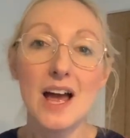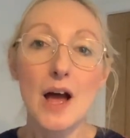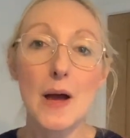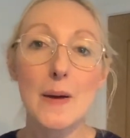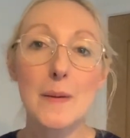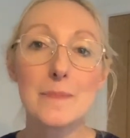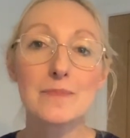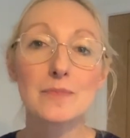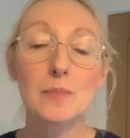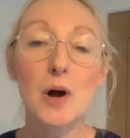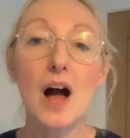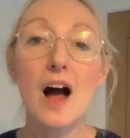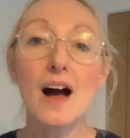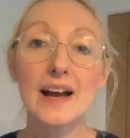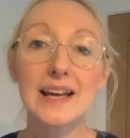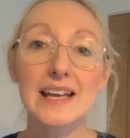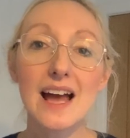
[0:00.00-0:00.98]
Um, but
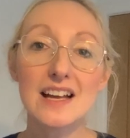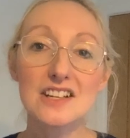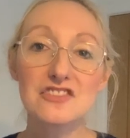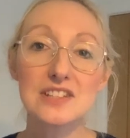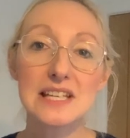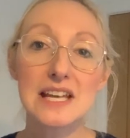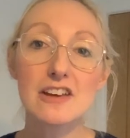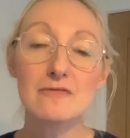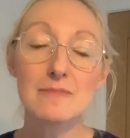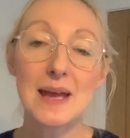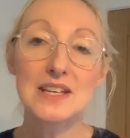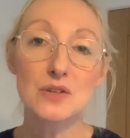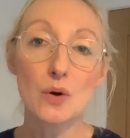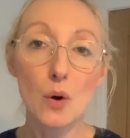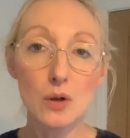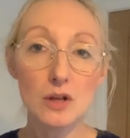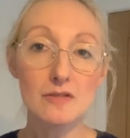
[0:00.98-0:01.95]
I actually have made
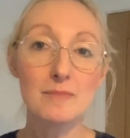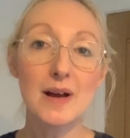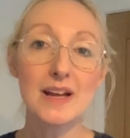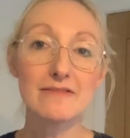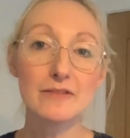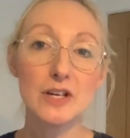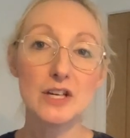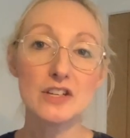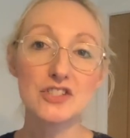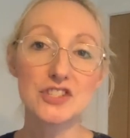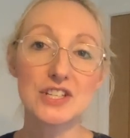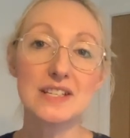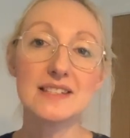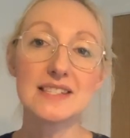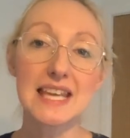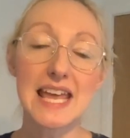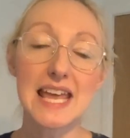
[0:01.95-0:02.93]
all of my
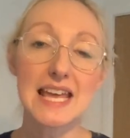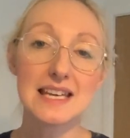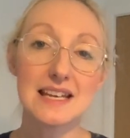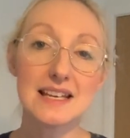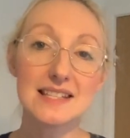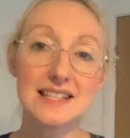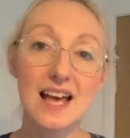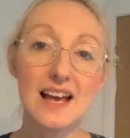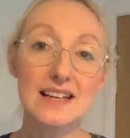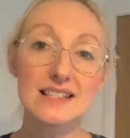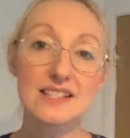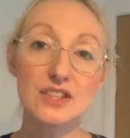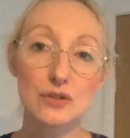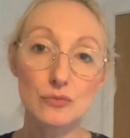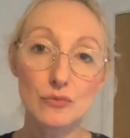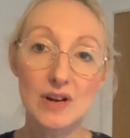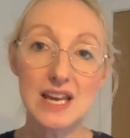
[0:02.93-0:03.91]
versions in a size
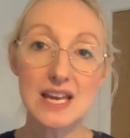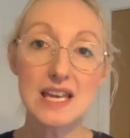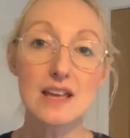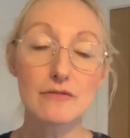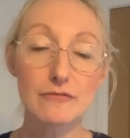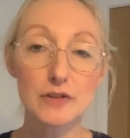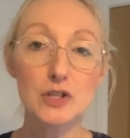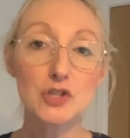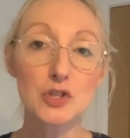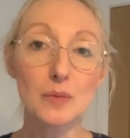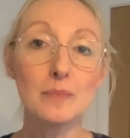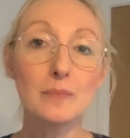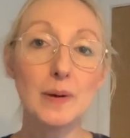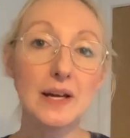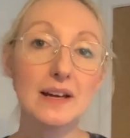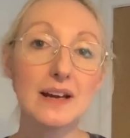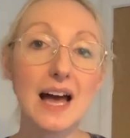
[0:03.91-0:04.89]
three for the
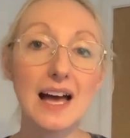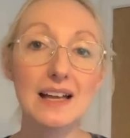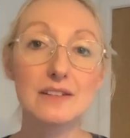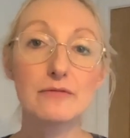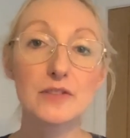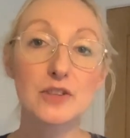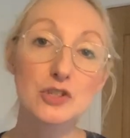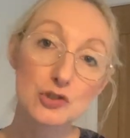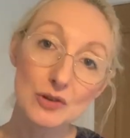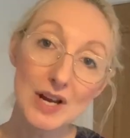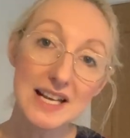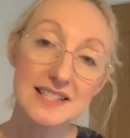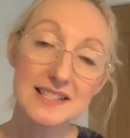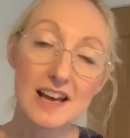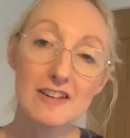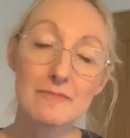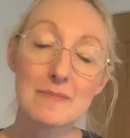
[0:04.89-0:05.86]
jumper and for the
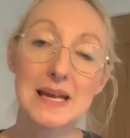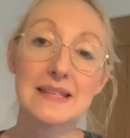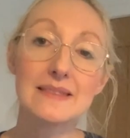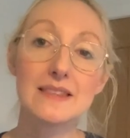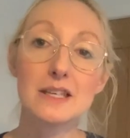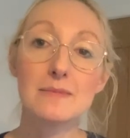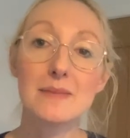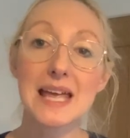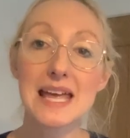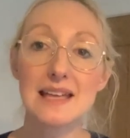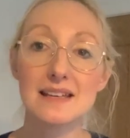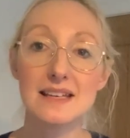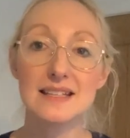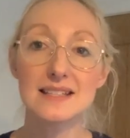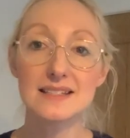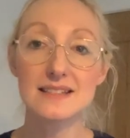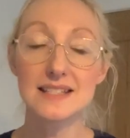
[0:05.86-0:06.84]
dress, I've made them in
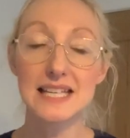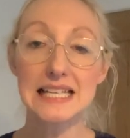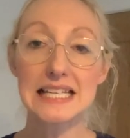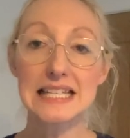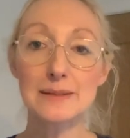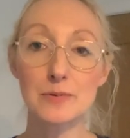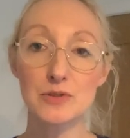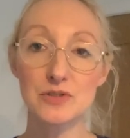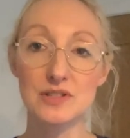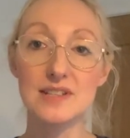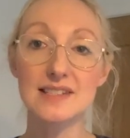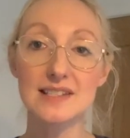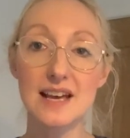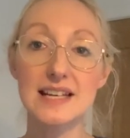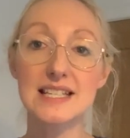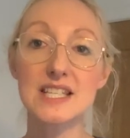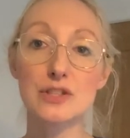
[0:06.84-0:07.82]
a Tilly and the Button
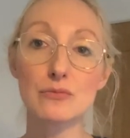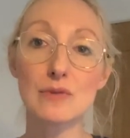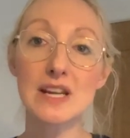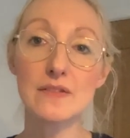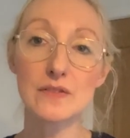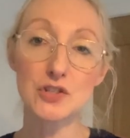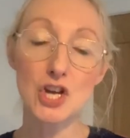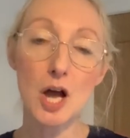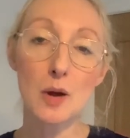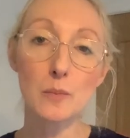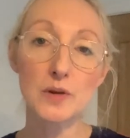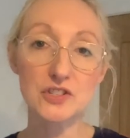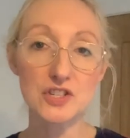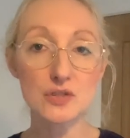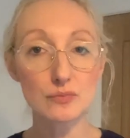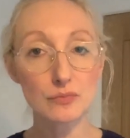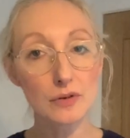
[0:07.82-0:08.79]
size three at the top,
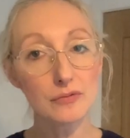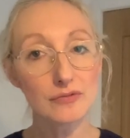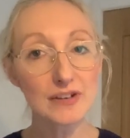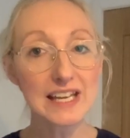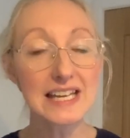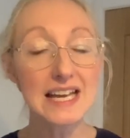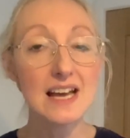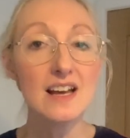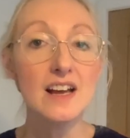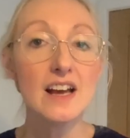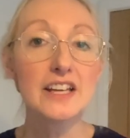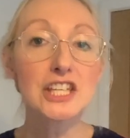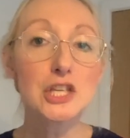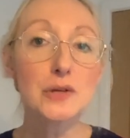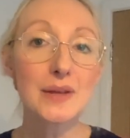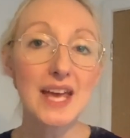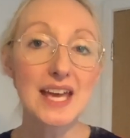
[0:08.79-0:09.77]
which is roughly a
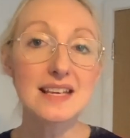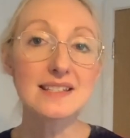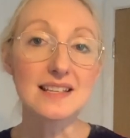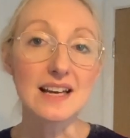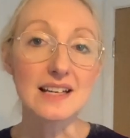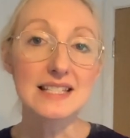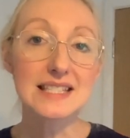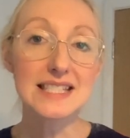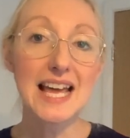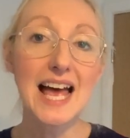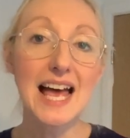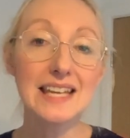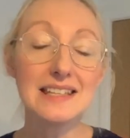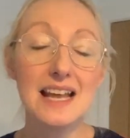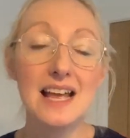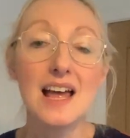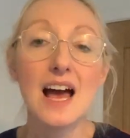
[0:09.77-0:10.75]
UK size
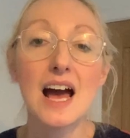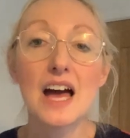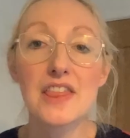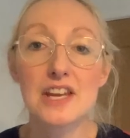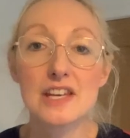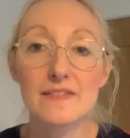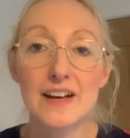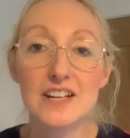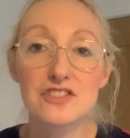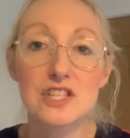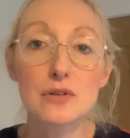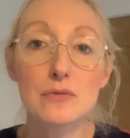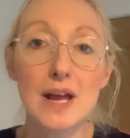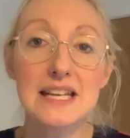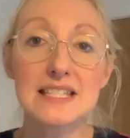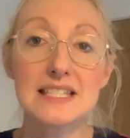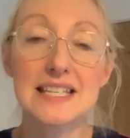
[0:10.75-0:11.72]
10. And then I've actually
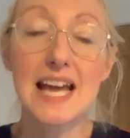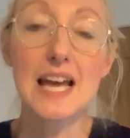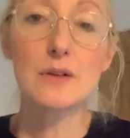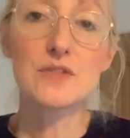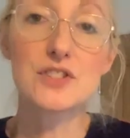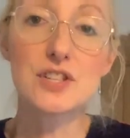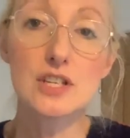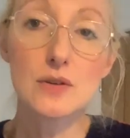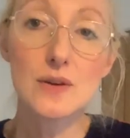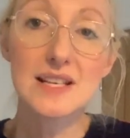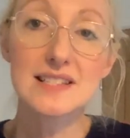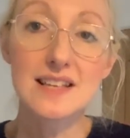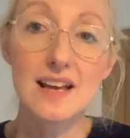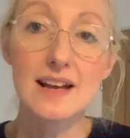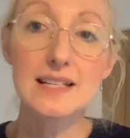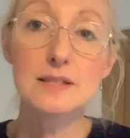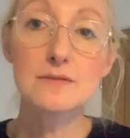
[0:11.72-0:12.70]
graded out to a
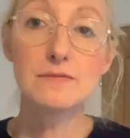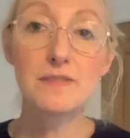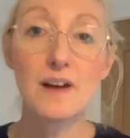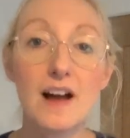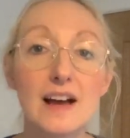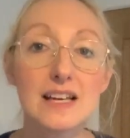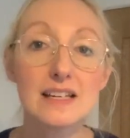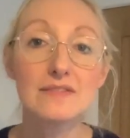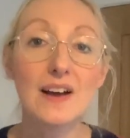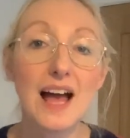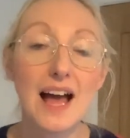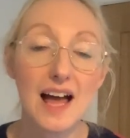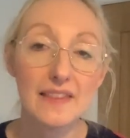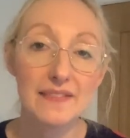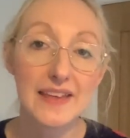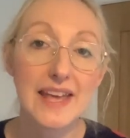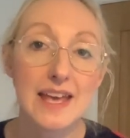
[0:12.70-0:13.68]
size five
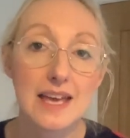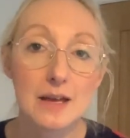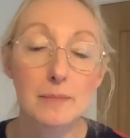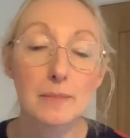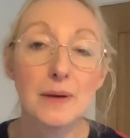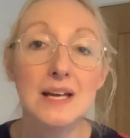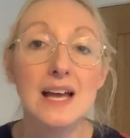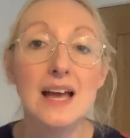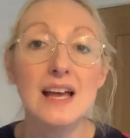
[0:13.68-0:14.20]
at the hip.